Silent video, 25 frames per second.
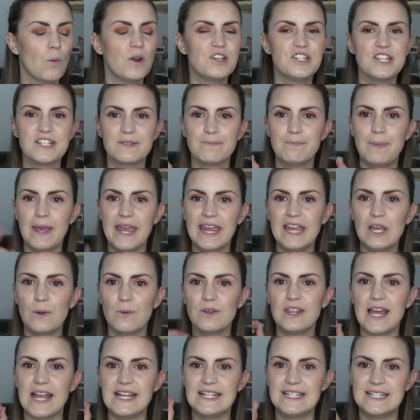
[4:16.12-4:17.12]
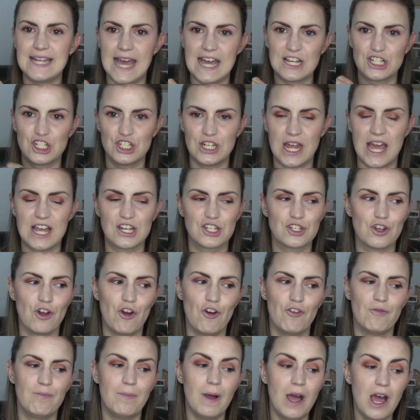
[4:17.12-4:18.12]
which is pink with a dash dash
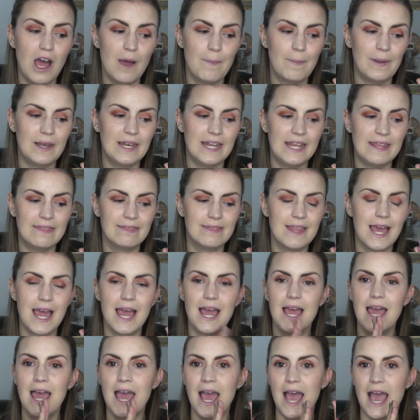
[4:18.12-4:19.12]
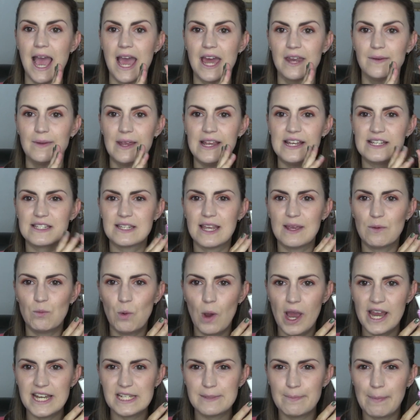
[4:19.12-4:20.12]
of purple in there, and it's
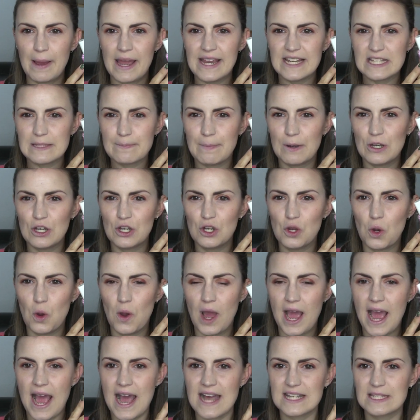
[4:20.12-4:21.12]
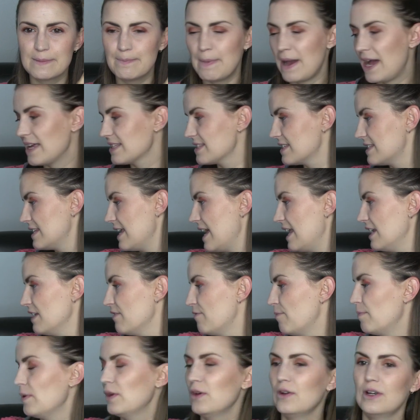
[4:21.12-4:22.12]
white based but not as pastel
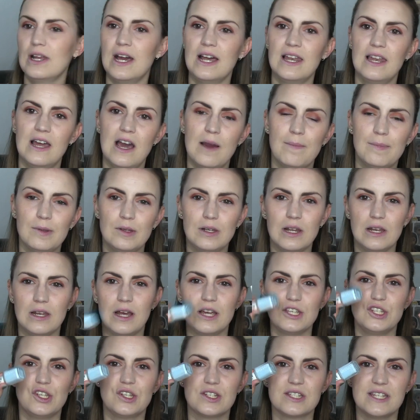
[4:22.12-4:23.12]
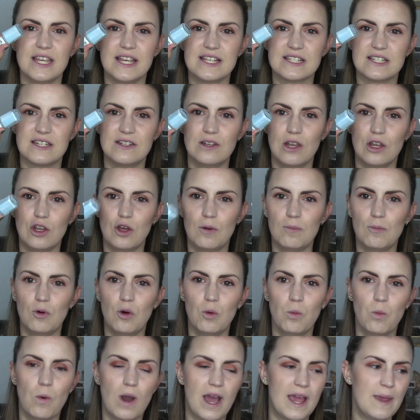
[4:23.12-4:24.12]
as Blue La La. Blue La La, you can see, is a lot
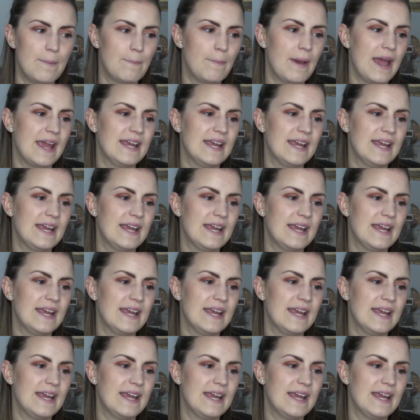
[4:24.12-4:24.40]
more white